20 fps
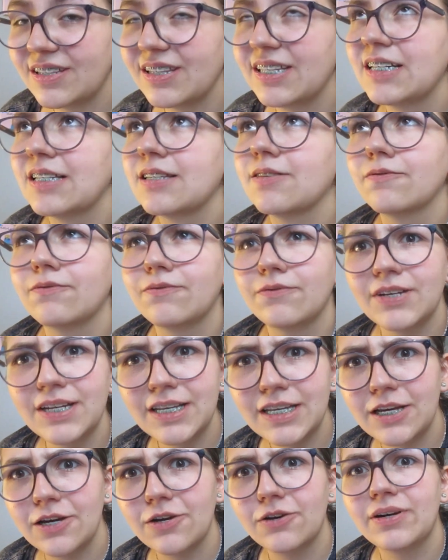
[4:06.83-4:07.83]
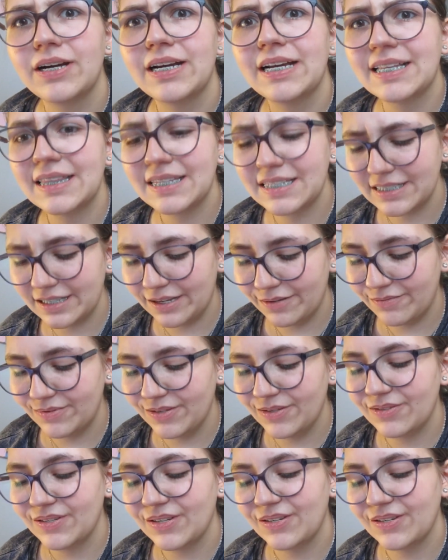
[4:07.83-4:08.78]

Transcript: and these episodes,